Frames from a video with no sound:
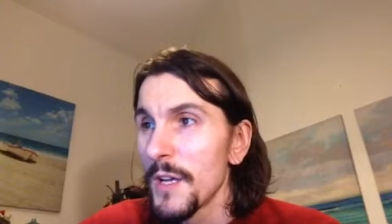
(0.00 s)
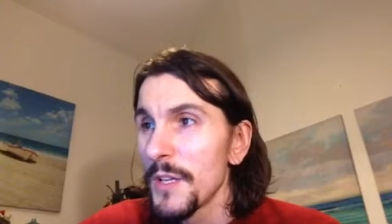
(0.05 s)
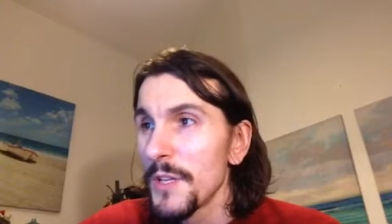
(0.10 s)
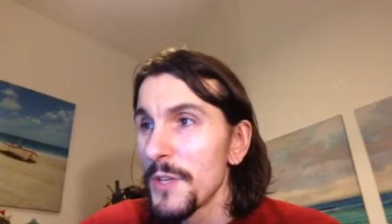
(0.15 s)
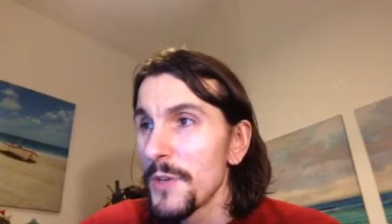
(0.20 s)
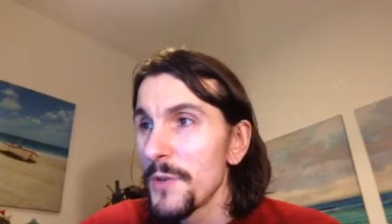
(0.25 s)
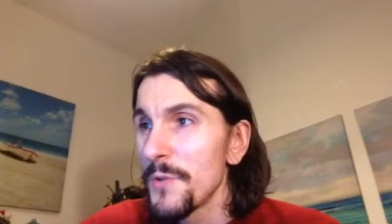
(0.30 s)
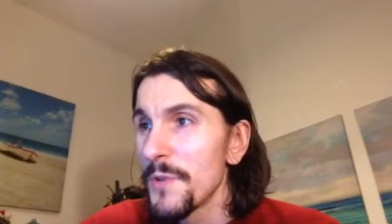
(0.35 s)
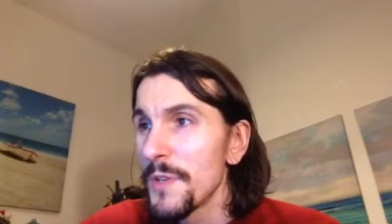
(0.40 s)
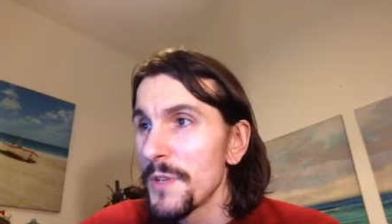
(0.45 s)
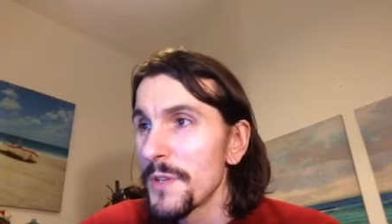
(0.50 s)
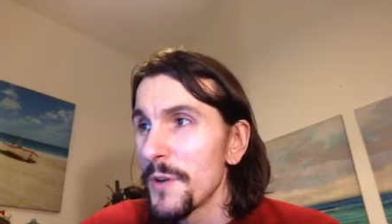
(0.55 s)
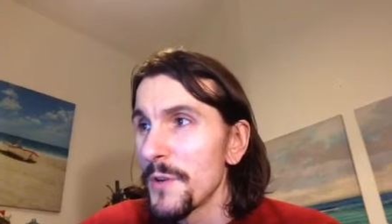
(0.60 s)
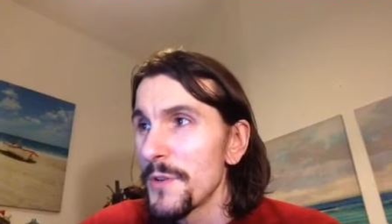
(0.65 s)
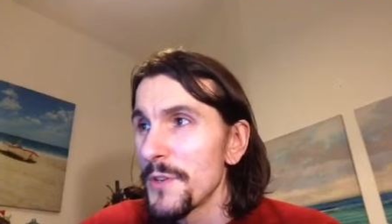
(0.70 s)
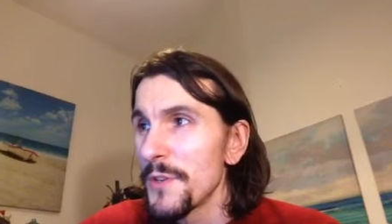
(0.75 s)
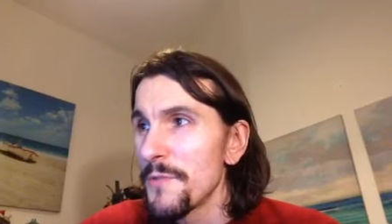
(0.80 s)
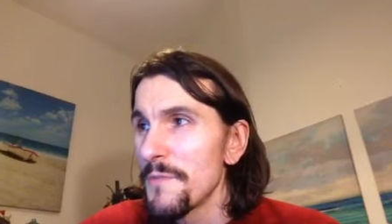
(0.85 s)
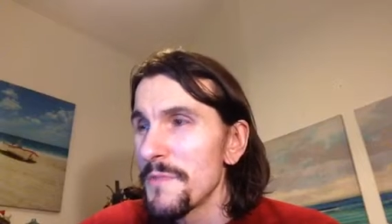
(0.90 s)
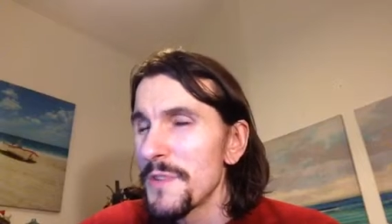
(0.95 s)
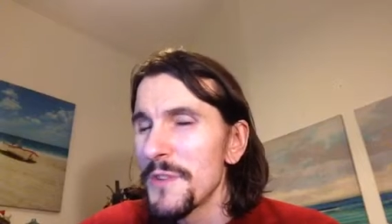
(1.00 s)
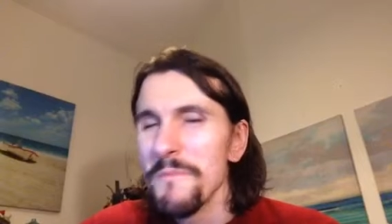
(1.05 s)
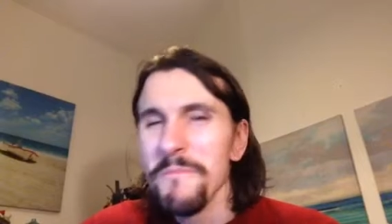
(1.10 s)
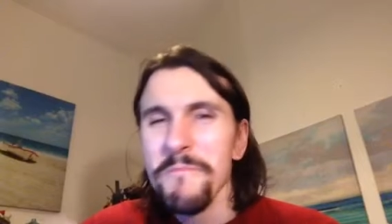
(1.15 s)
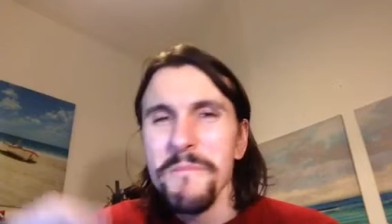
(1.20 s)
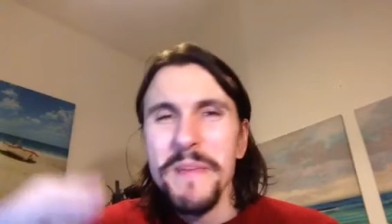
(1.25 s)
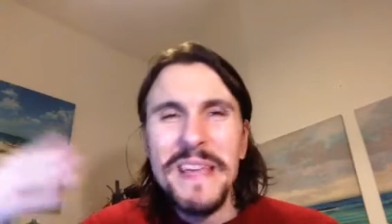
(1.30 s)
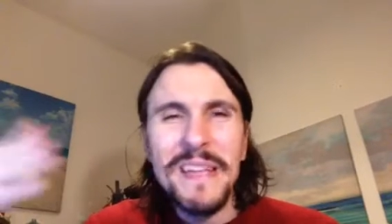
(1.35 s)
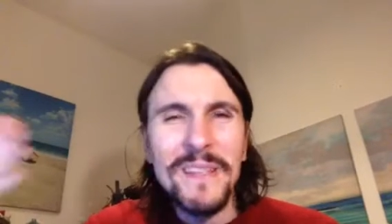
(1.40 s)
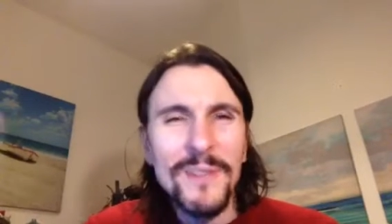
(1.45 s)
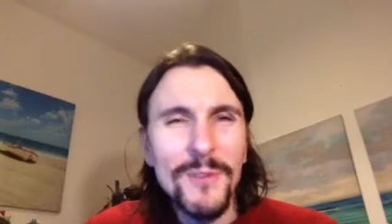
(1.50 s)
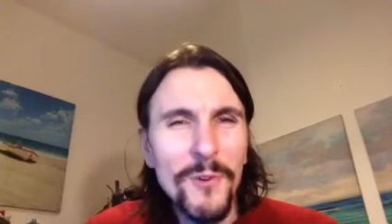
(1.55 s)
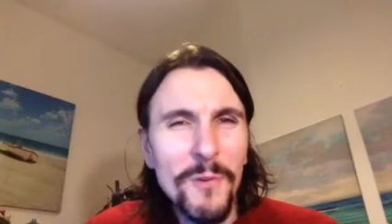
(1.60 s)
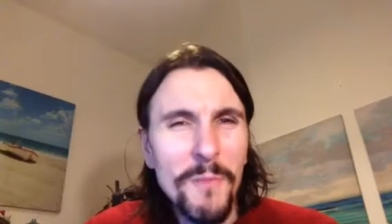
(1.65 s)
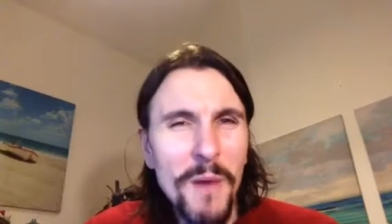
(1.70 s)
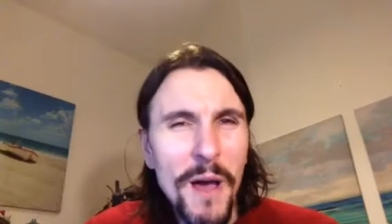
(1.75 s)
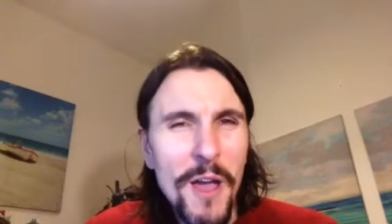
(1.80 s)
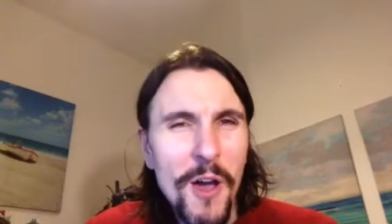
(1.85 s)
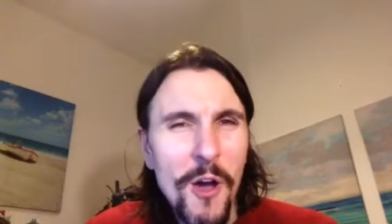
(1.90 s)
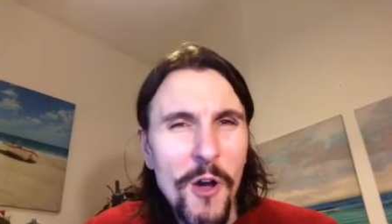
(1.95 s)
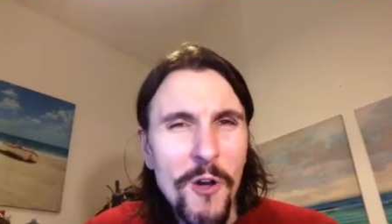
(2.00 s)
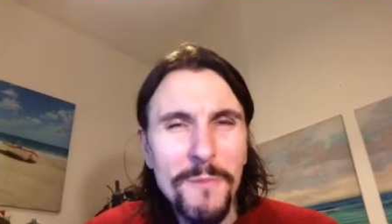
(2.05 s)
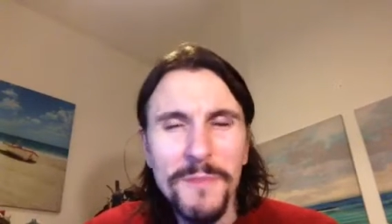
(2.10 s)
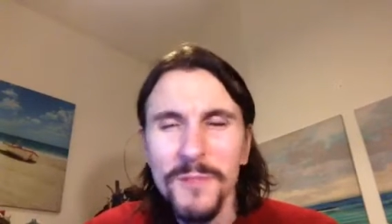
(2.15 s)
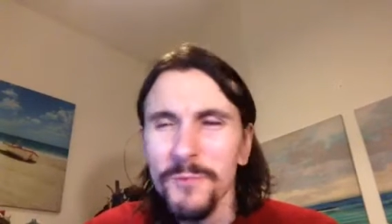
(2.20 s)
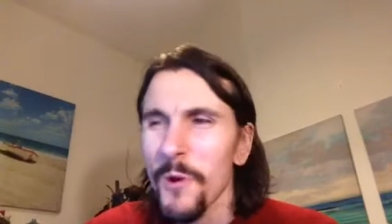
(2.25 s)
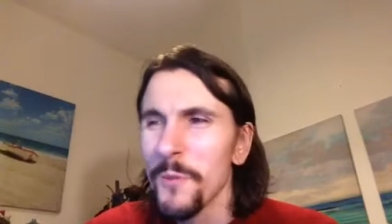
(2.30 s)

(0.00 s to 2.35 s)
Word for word: You, you know, you, you meet all my hopes.